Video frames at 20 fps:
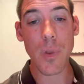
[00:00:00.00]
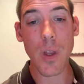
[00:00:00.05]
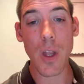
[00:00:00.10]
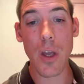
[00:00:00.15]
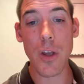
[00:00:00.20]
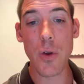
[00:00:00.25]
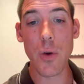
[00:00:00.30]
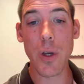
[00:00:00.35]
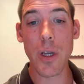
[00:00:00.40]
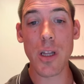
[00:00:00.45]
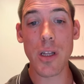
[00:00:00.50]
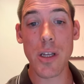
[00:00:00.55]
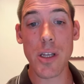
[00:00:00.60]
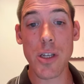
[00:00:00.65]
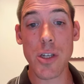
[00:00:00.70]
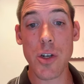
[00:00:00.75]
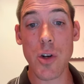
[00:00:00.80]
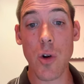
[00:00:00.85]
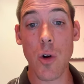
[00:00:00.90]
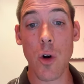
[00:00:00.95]
you can
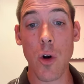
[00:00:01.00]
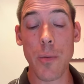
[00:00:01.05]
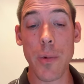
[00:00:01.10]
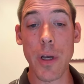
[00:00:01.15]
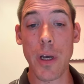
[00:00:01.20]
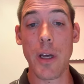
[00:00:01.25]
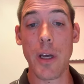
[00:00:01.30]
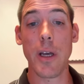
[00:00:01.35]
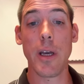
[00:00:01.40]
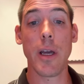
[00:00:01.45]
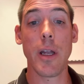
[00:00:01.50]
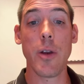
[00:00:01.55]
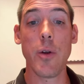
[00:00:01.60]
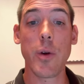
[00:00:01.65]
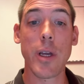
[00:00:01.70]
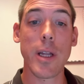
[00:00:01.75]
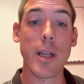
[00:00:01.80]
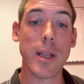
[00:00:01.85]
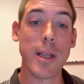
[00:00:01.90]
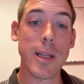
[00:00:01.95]
list your home and you
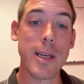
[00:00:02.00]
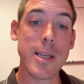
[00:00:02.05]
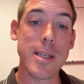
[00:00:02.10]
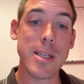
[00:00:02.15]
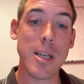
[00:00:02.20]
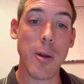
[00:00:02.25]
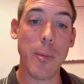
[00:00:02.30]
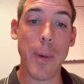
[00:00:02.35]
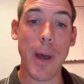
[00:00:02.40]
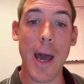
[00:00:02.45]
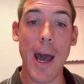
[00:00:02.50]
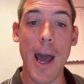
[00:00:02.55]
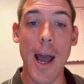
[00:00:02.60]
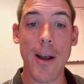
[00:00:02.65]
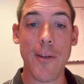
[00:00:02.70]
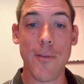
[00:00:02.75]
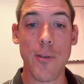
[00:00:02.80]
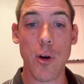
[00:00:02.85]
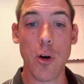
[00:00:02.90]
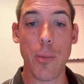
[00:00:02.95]
can lease it
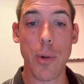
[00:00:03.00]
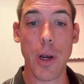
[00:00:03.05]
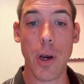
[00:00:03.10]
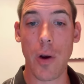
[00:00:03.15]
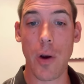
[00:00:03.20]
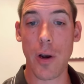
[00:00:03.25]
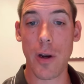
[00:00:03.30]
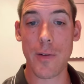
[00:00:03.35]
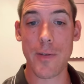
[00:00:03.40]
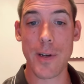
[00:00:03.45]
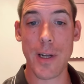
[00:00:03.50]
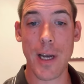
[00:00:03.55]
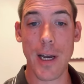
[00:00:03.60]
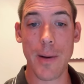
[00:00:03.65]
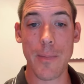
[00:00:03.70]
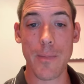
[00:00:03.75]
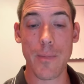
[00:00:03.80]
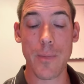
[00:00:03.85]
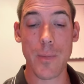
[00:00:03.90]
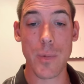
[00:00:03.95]
back for a period of
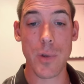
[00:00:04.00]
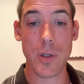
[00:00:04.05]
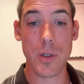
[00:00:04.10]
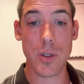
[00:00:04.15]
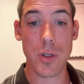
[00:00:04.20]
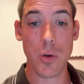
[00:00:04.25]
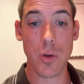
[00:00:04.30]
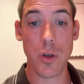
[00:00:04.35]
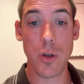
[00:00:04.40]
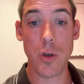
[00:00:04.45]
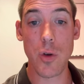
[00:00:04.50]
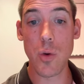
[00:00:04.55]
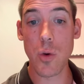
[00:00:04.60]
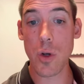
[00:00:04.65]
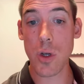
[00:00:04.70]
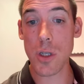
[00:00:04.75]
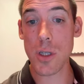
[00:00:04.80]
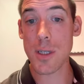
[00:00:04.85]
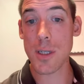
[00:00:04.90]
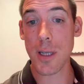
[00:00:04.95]
time. So you
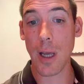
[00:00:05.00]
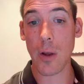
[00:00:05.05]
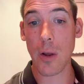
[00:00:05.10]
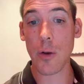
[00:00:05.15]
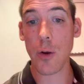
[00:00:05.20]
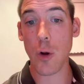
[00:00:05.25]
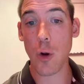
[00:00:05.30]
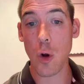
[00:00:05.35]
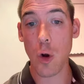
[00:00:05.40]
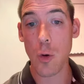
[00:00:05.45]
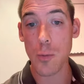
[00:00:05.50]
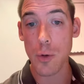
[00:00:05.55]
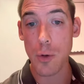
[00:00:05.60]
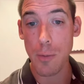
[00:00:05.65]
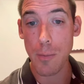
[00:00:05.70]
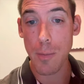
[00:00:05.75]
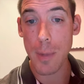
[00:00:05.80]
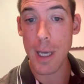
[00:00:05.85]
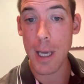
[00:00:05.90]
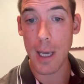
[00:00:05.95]
could sell your home
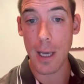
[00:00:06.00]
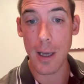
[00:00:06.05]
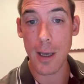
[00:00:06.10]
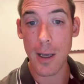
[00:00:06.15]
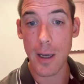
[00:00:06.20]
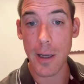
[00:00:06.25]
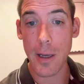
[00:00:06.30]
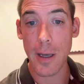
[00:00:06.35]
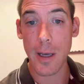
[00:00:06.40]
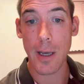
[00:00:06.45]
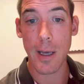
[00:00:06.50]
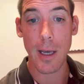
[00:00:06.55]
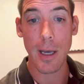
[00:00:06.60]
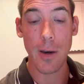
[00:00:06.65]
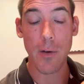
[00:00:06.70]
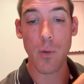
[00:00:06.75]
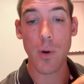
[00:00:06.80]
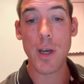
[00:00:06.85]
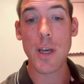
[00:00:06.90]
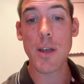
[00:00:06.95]
to me
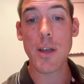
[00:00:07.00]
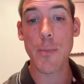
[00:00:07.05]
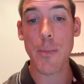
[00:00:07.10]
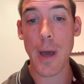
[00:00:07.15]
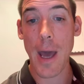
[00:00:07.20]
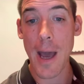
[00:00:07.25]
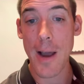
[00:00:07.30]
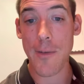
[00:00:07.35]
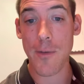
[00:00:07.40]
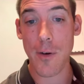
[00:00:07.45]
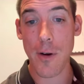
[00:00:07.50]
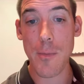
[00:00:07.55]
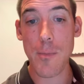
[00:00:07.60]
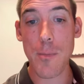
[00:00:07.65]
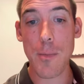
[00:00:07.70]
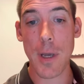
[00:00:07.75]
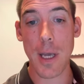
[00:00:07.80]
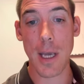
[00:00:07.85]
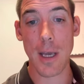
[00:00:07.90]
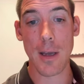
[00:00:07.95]
and rent it back from
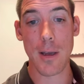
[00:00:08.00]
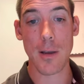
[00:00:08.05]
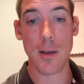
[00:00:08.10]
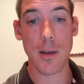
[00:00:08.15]
me